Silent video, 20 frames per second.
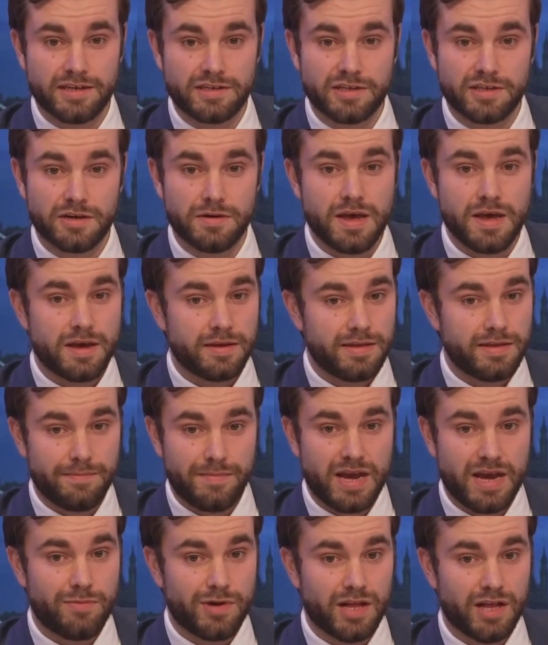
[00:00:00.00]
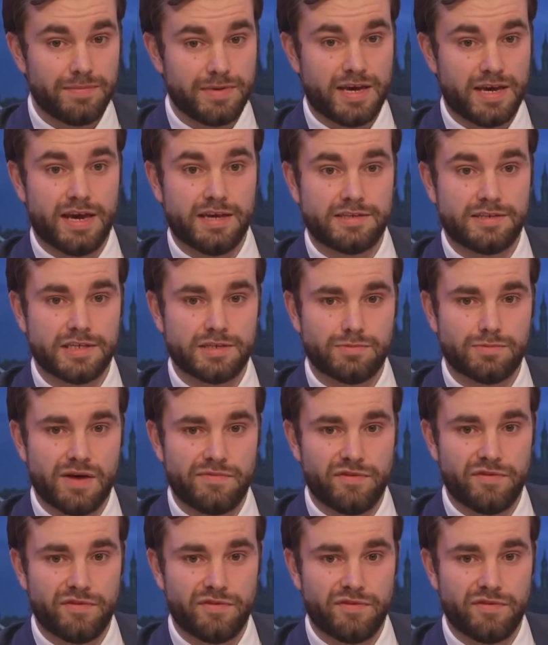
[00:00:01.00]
So there may well be cases where,